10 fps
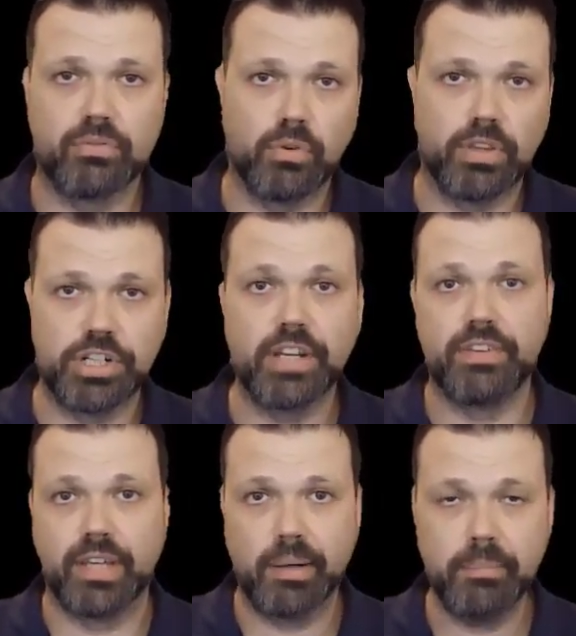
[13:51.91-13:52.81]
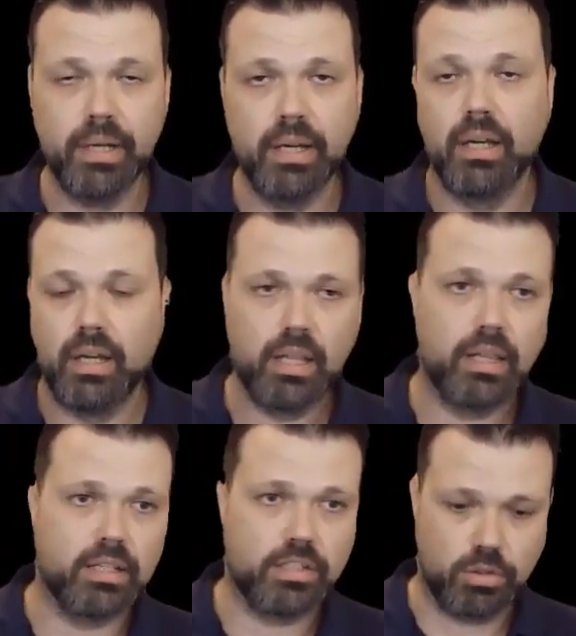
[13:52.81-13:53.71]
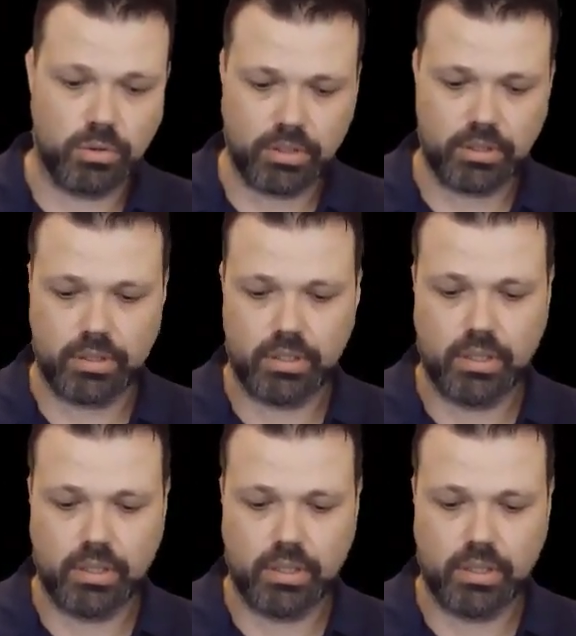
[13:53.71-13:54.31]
for the JVM. Let's do it.